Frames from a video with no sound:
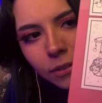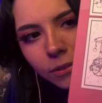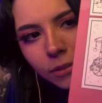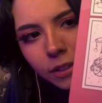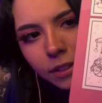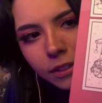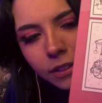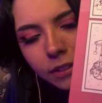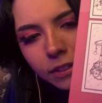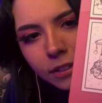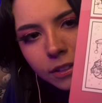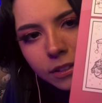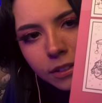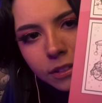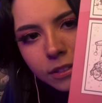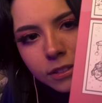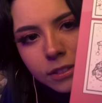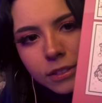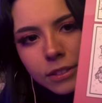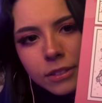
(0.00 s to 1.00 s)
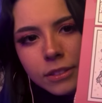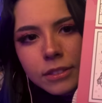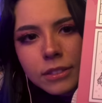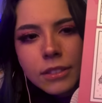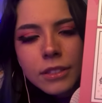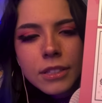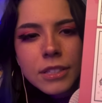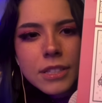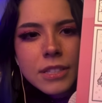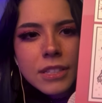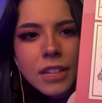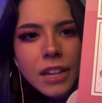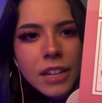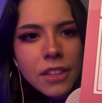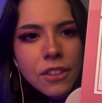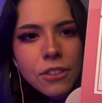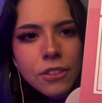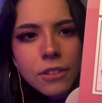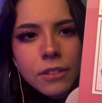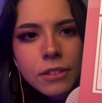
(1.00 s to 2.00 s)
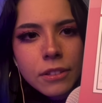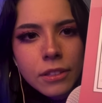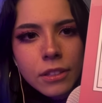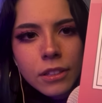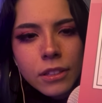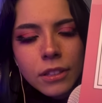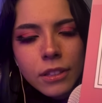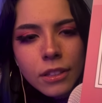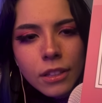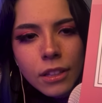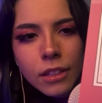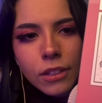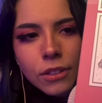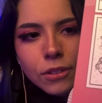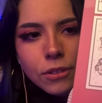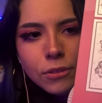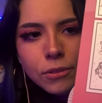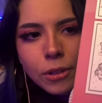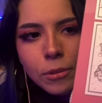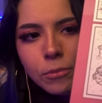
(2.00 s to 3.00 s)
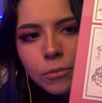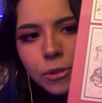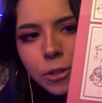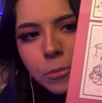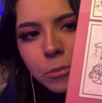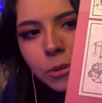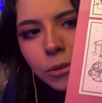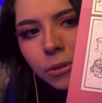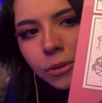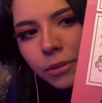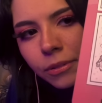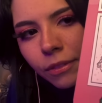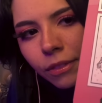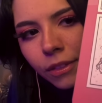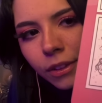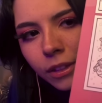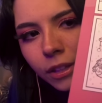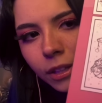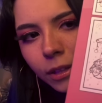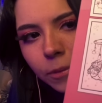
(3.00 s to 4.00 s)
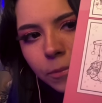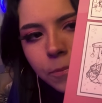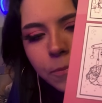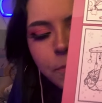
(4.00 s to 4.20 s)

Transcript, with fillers: with a a scythe, like a grim reaper thingy.